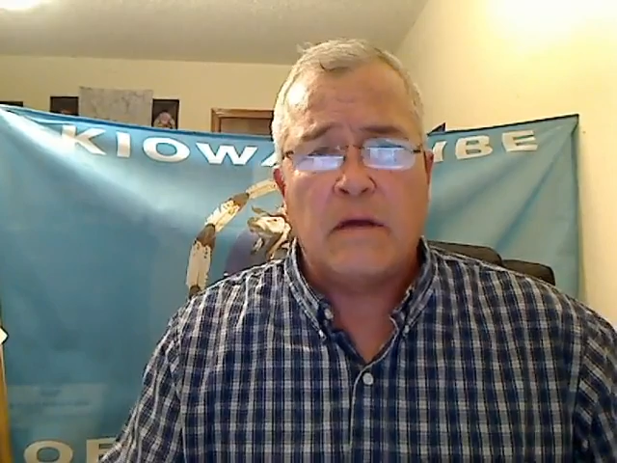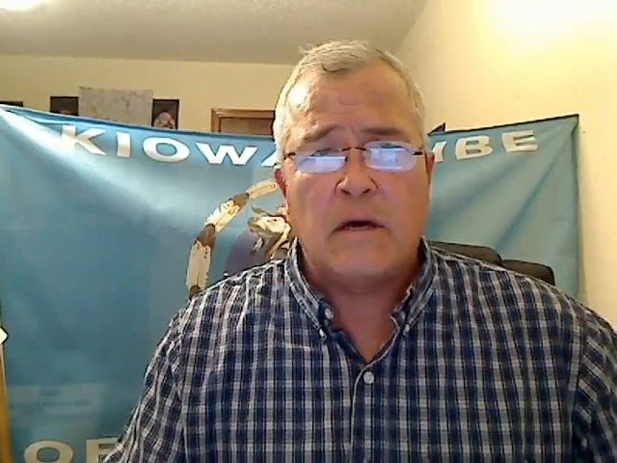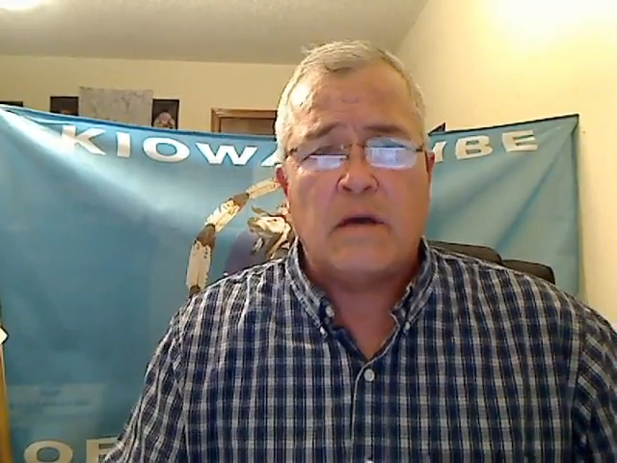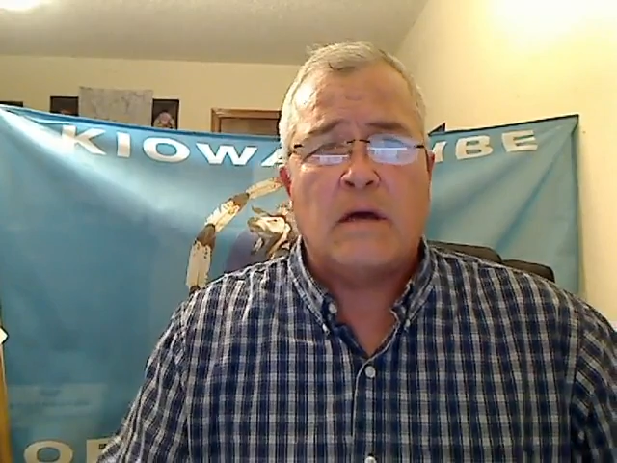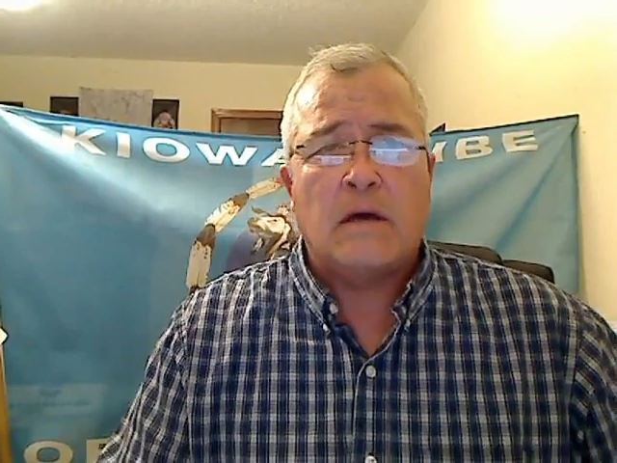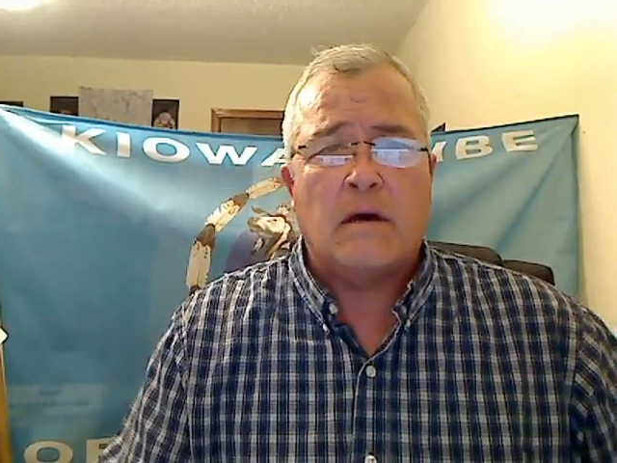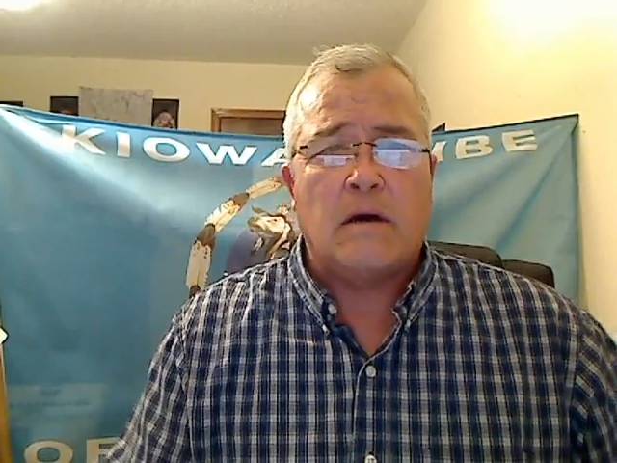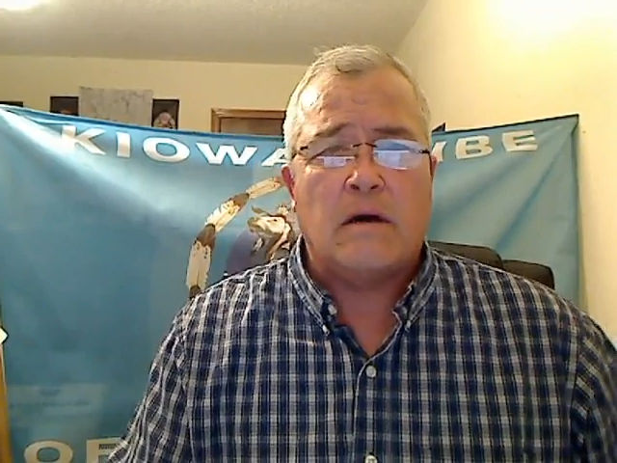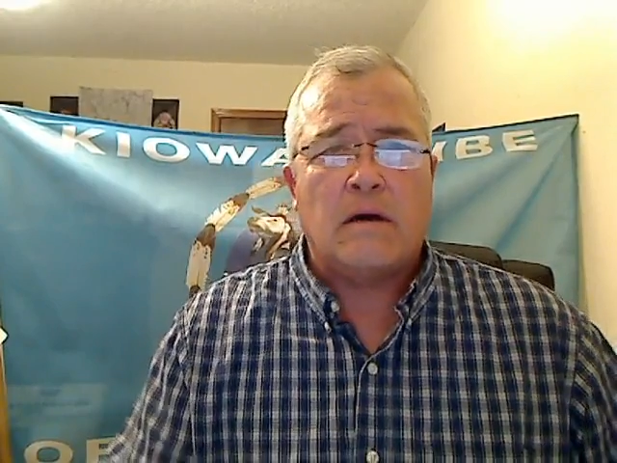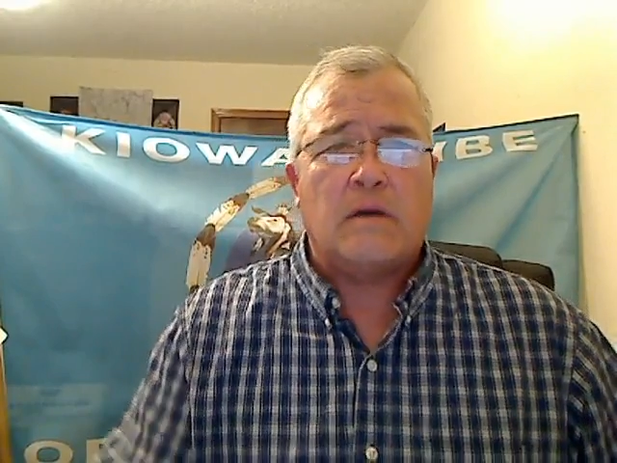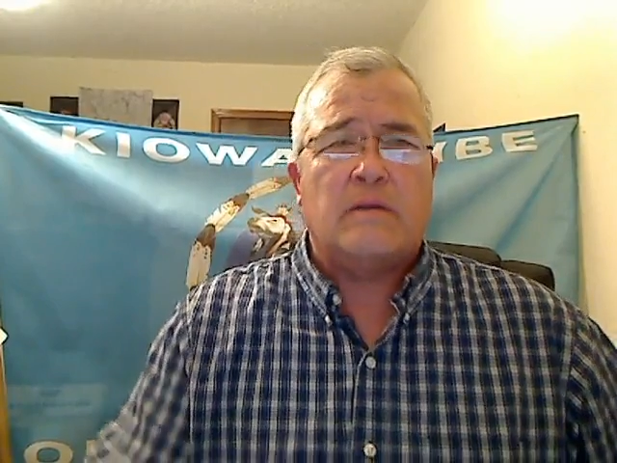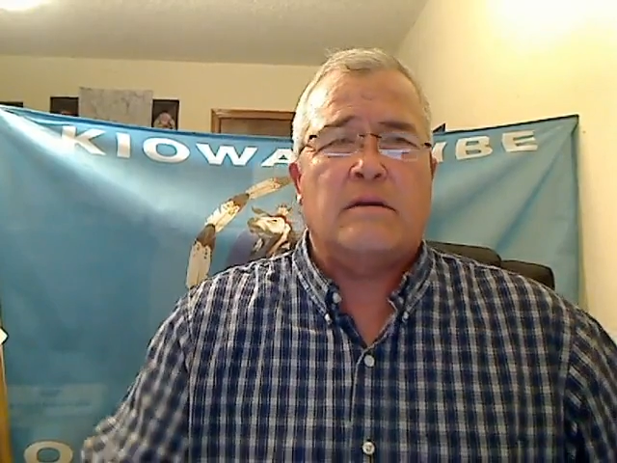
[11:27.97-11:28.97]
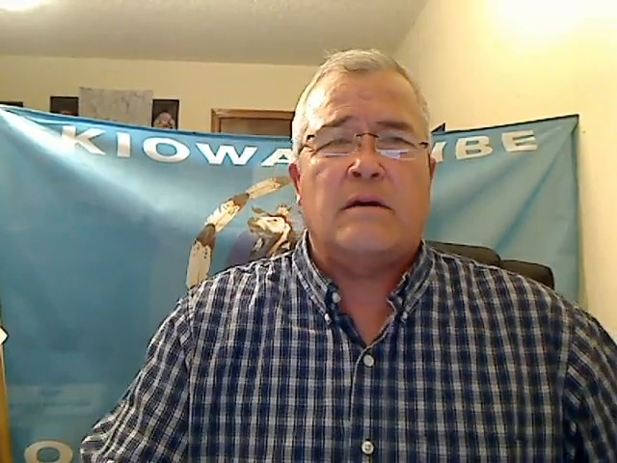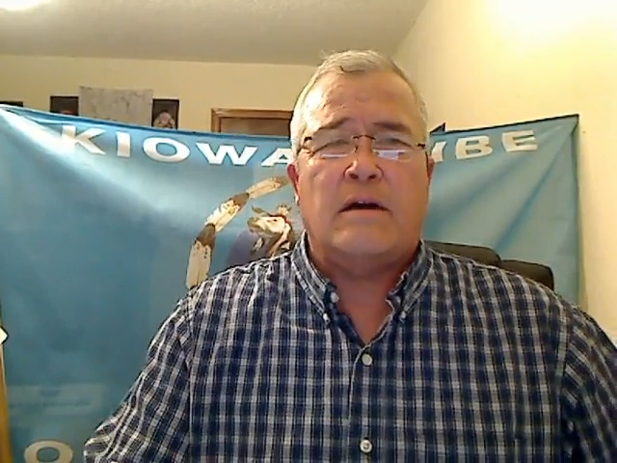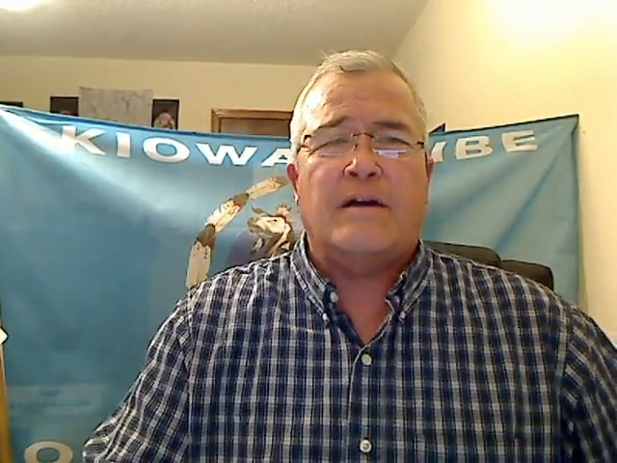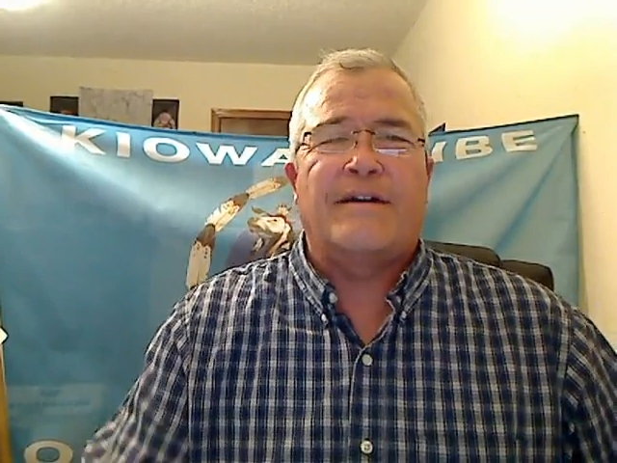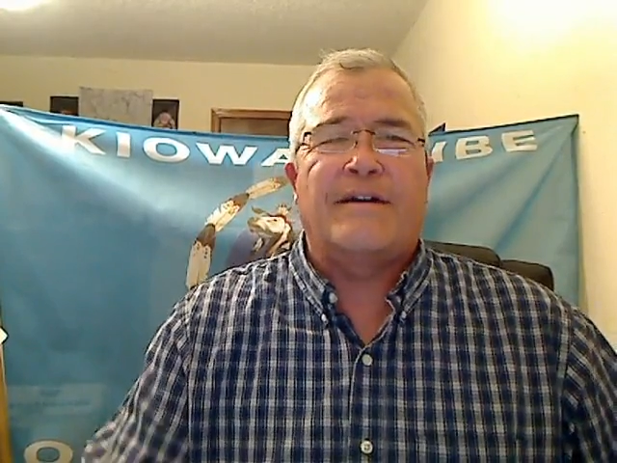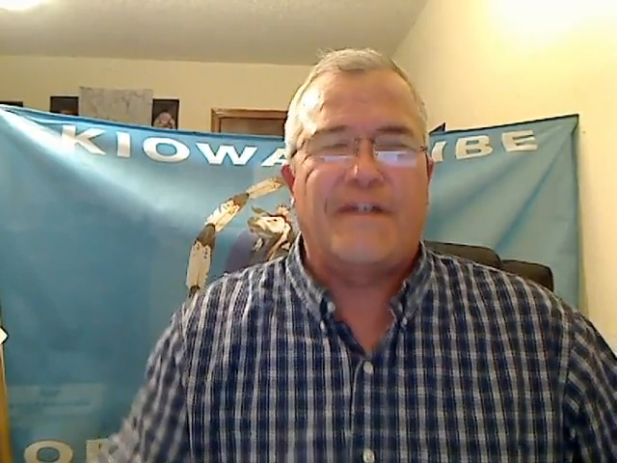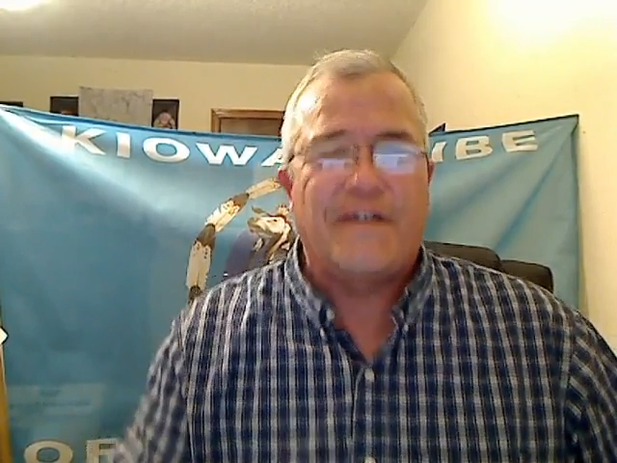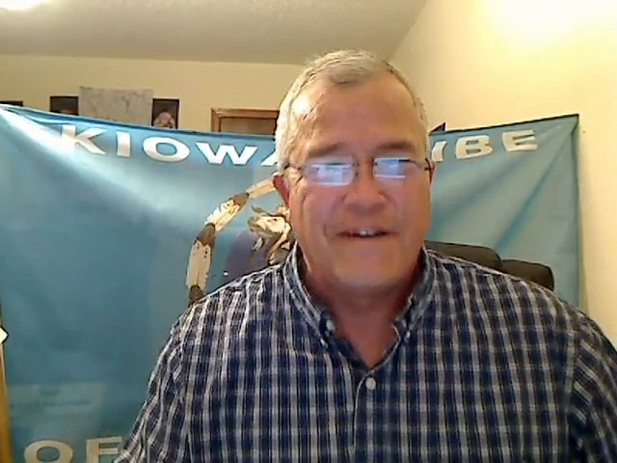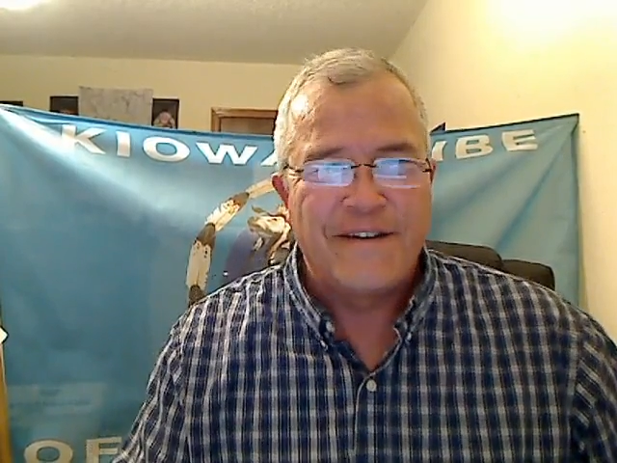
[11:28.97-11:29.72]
Haga, Hanya Haga.